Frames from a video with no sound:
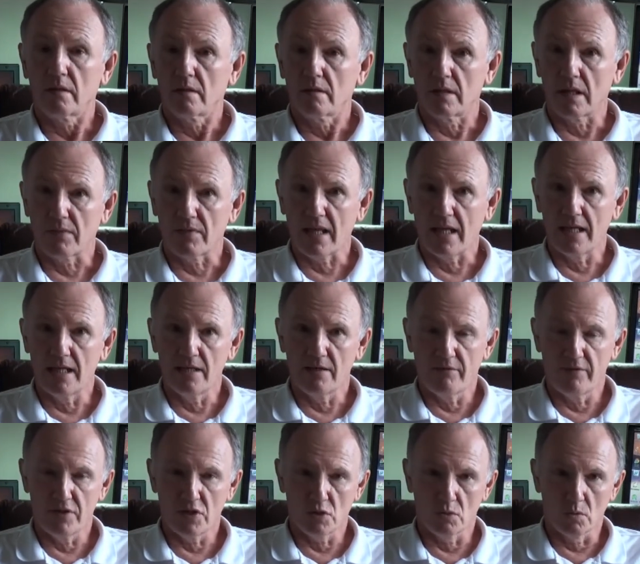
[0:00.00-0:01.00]
that that
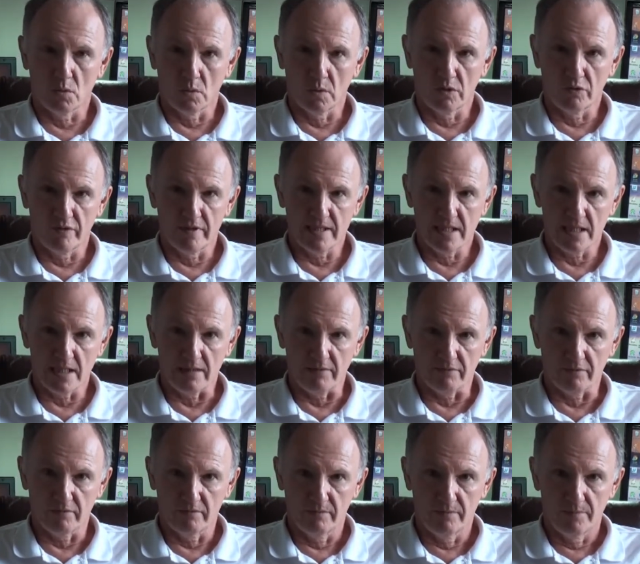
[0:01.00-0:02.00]
individual would
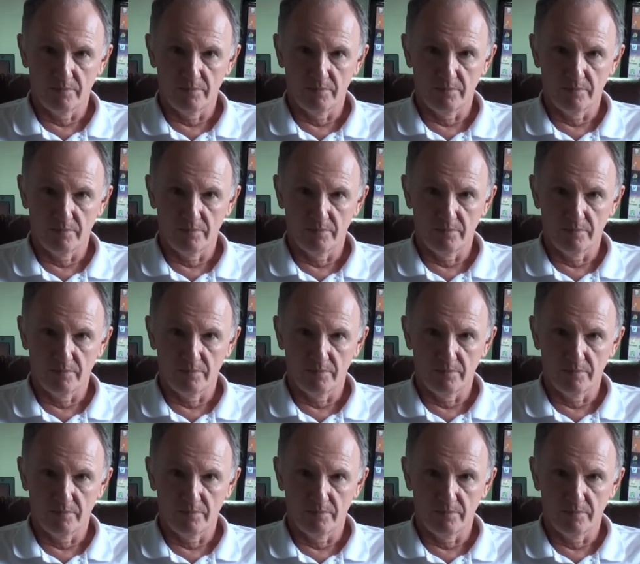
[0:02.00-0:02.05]
receive.